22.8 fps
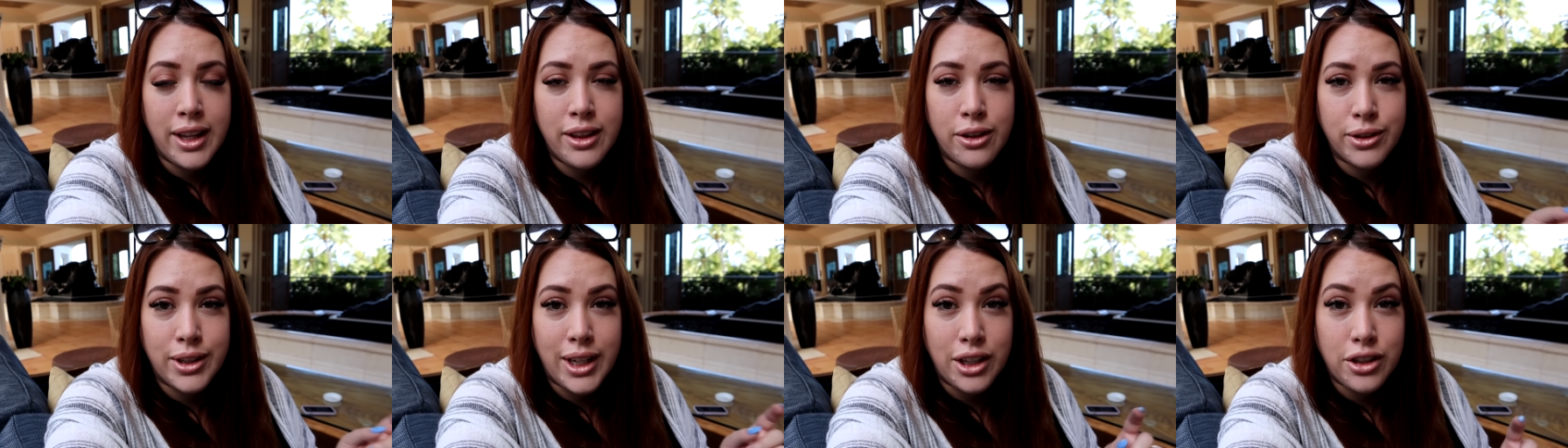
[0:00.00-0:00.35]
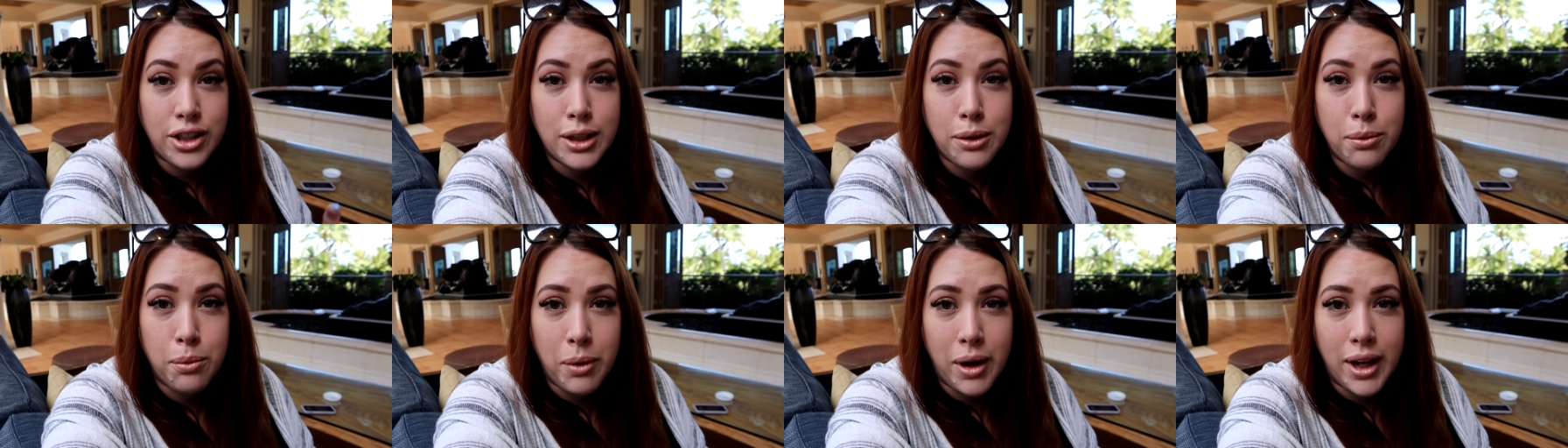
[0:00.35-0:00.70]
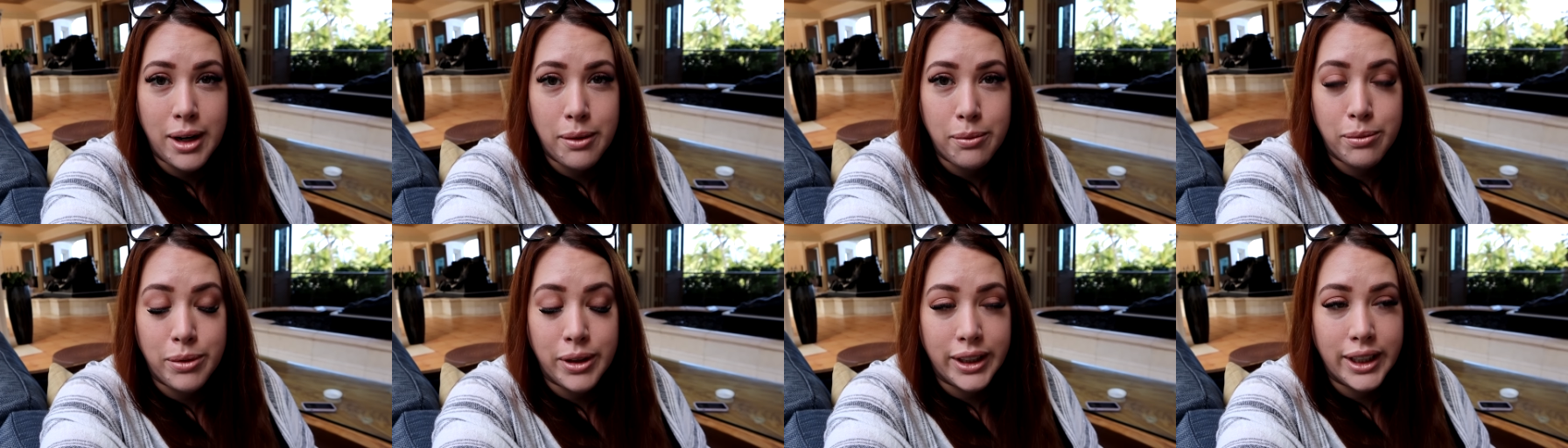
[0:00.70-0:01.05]
And there's actually
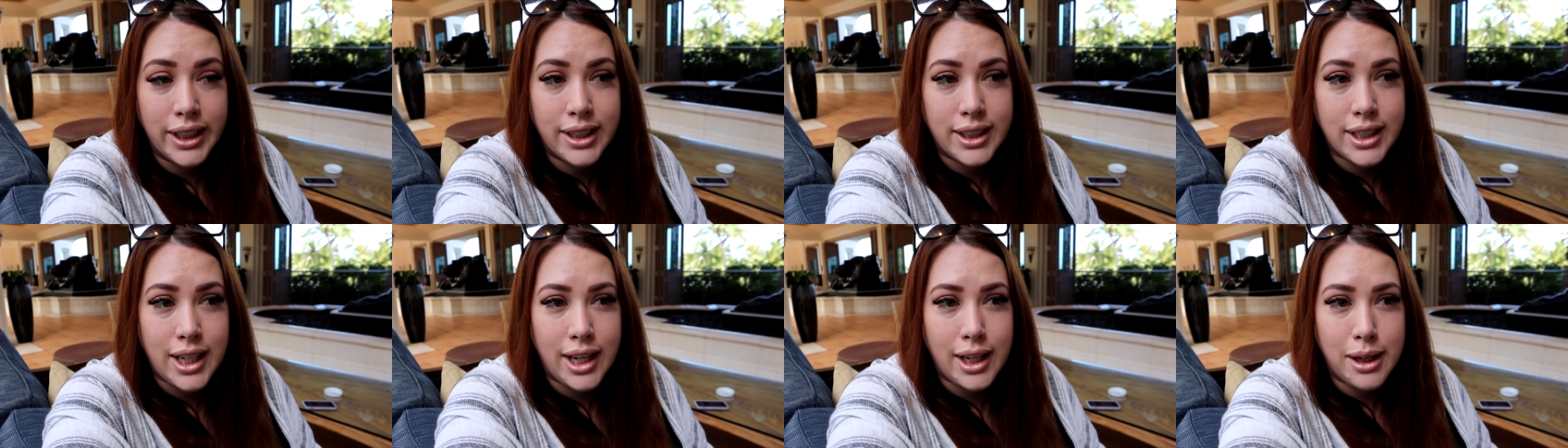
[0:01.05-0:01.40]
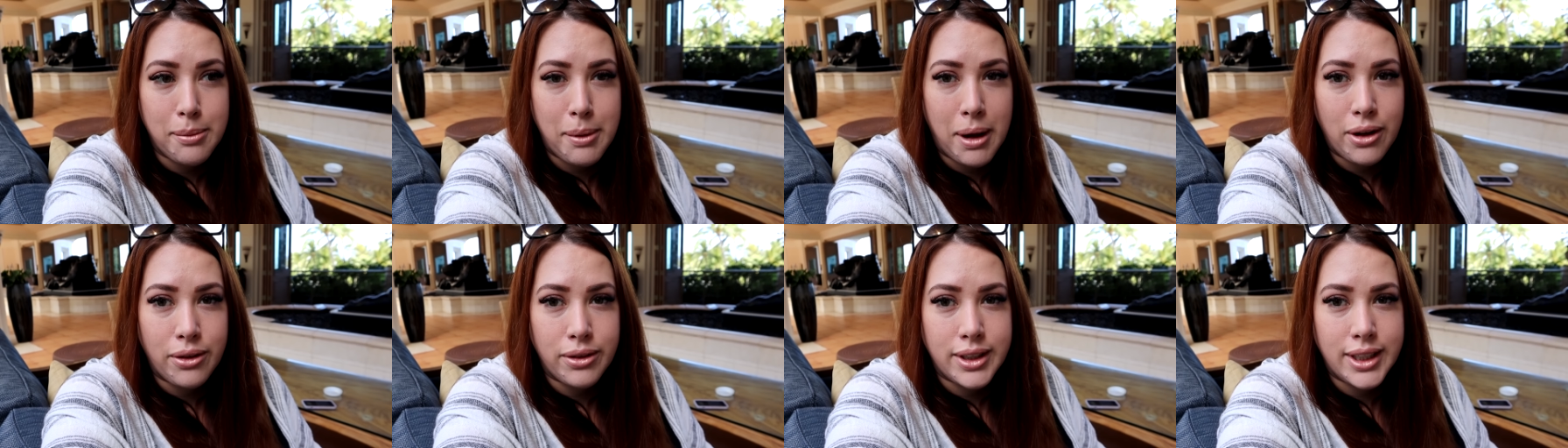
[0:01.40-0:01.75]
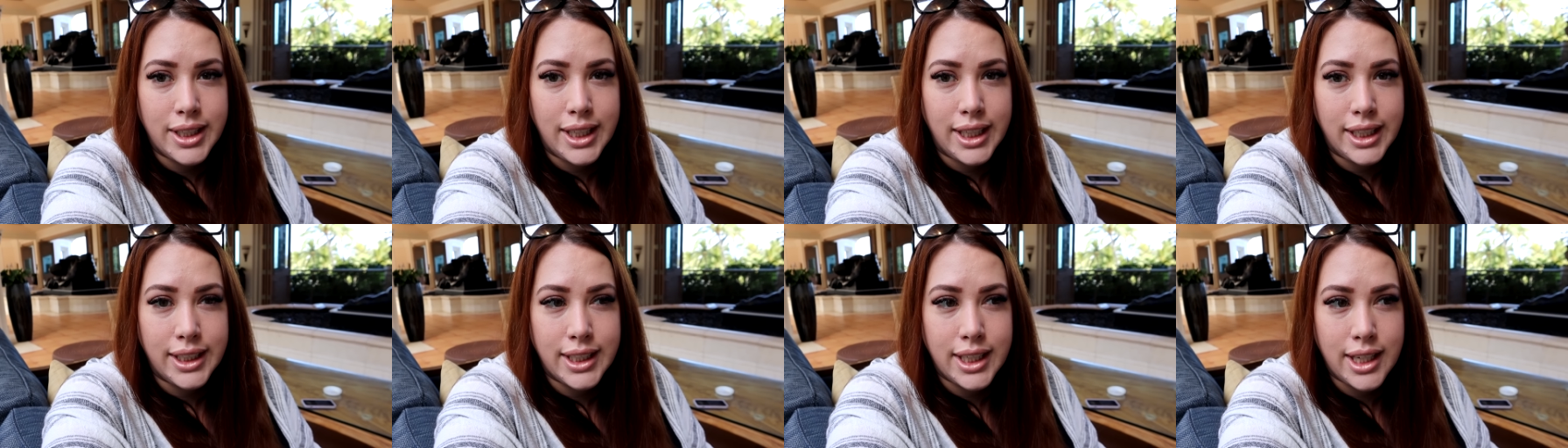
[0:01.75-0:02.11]
one I'm really excited about
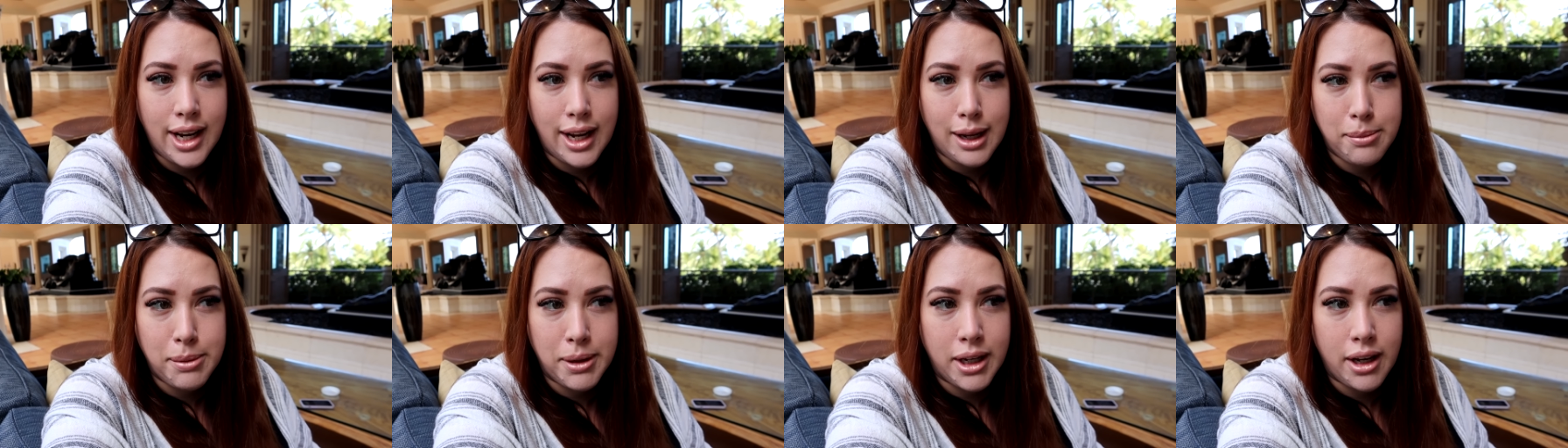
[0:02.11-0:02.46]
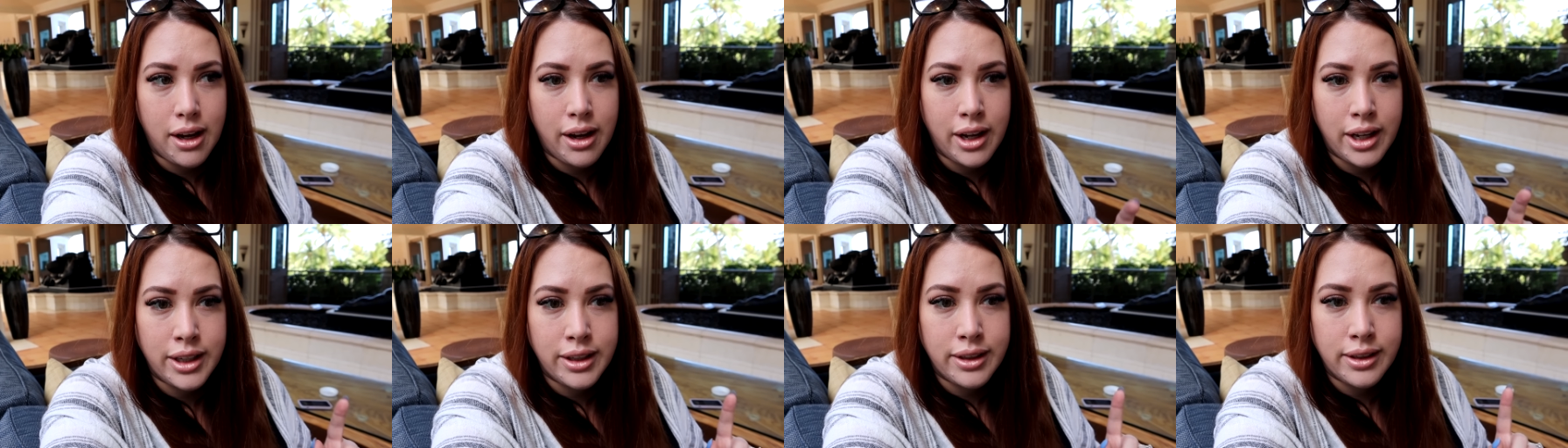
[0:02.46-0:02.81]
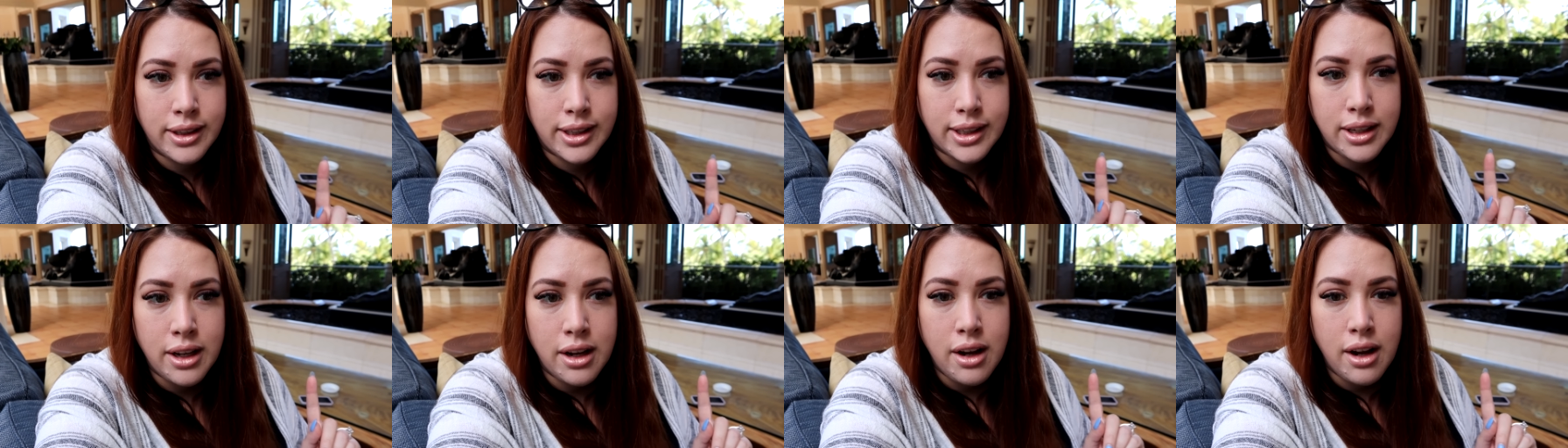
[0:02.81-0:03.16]
seeing today
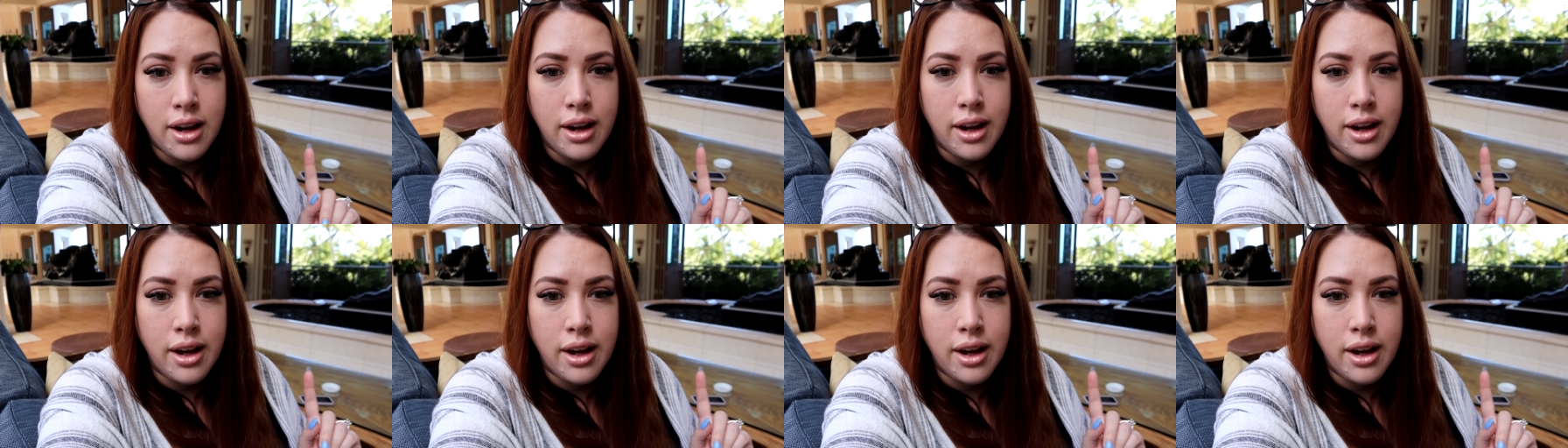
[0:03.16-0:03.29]
because